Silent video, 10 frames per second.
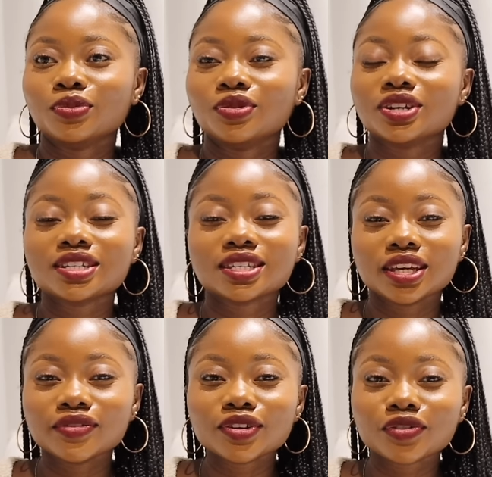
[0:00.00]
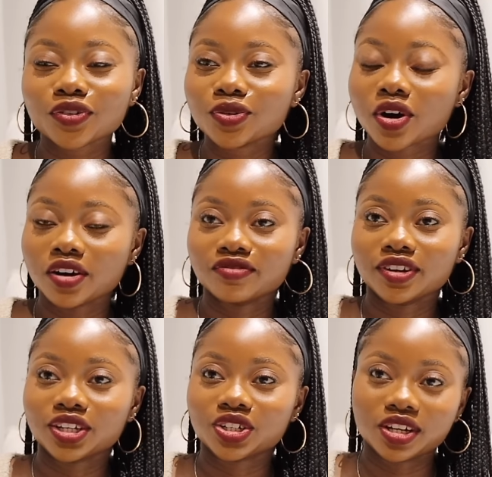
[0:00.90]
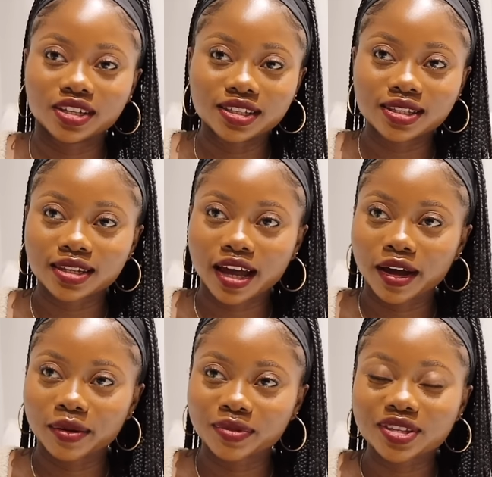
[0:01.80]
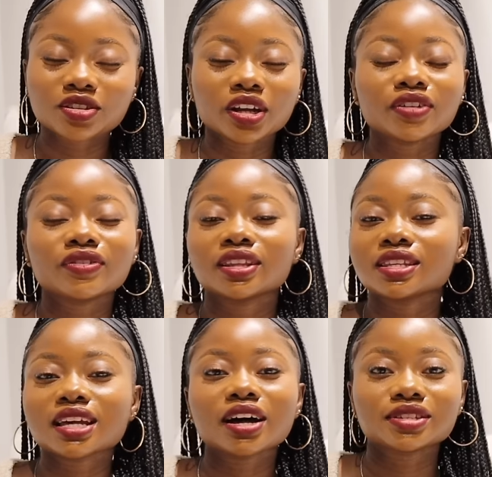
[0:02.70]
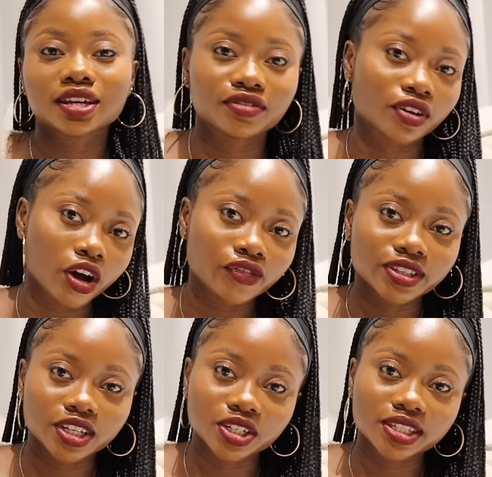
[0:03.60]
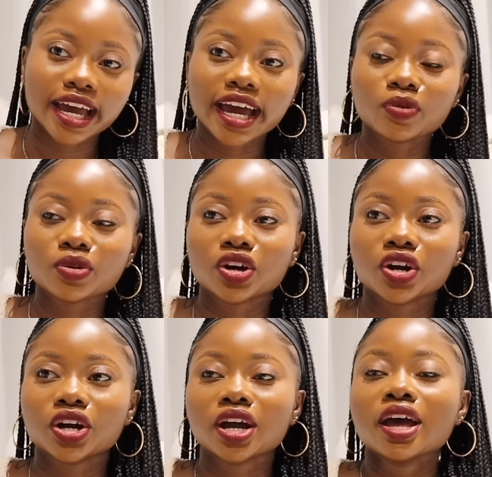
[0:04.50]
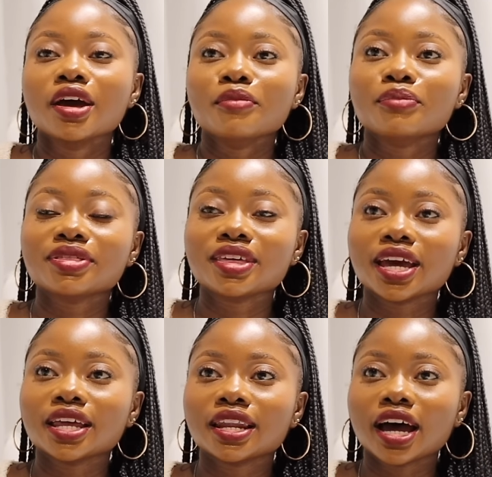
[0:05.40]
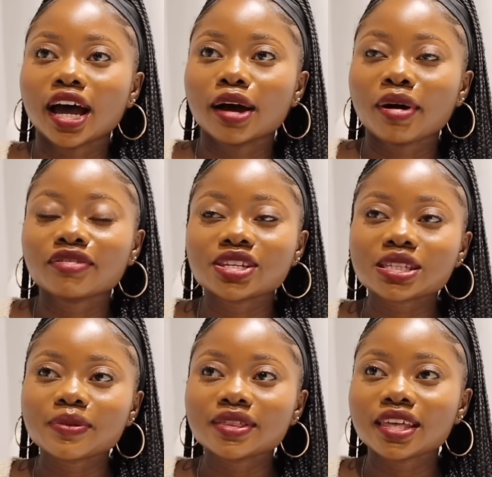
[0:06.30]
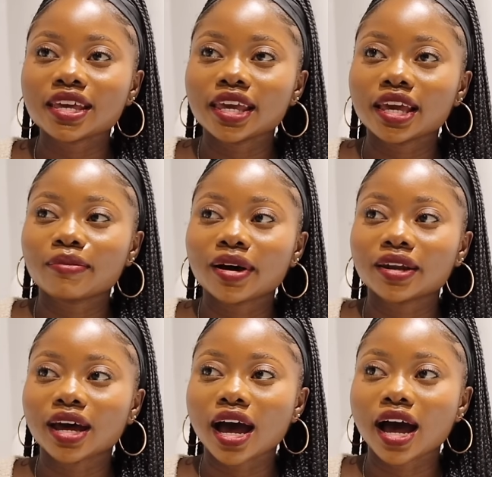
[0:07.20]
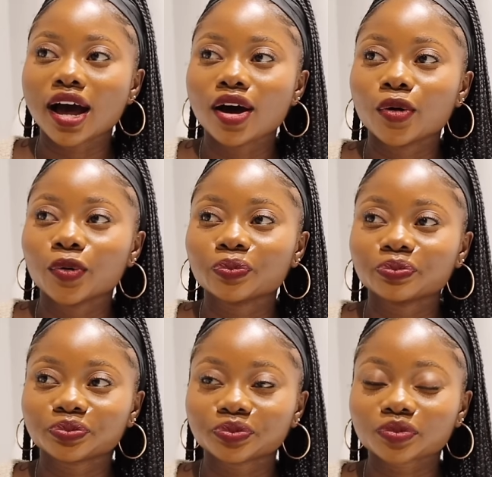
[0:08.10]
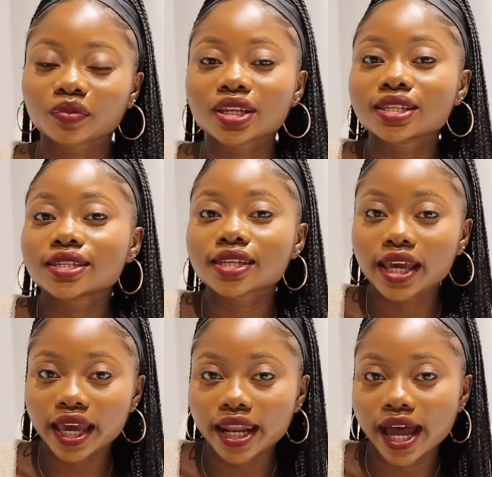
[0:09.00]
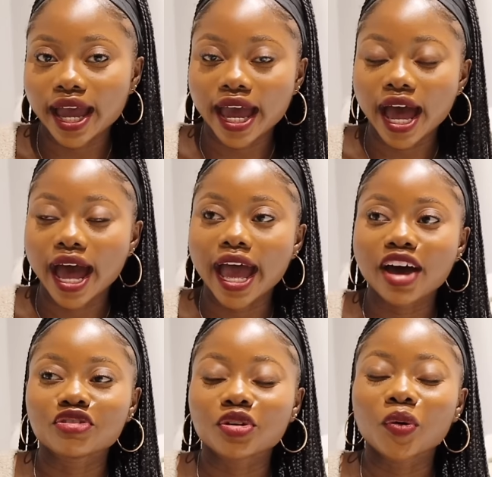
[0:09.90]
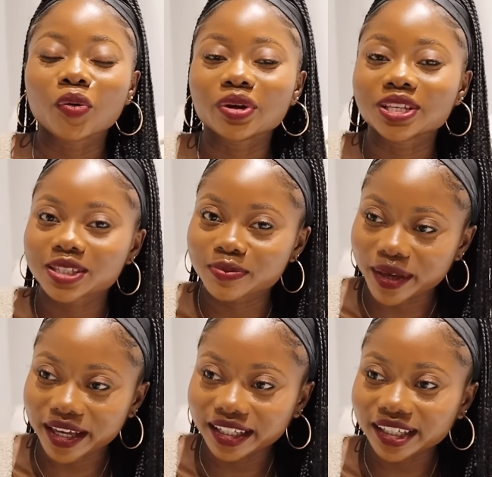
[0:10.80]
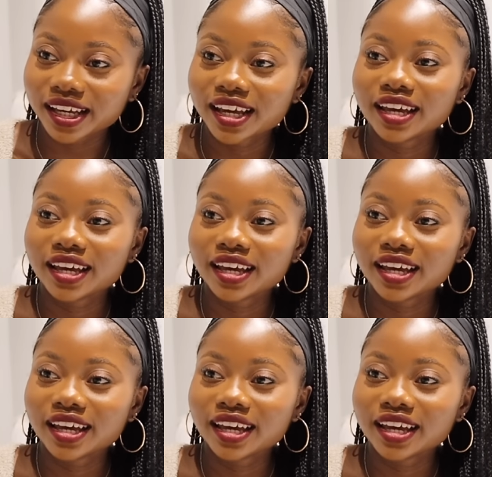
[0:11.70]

received a few convictions. This is outside of the conversations I had with her, but then I've just been thinking about how scared I have always been.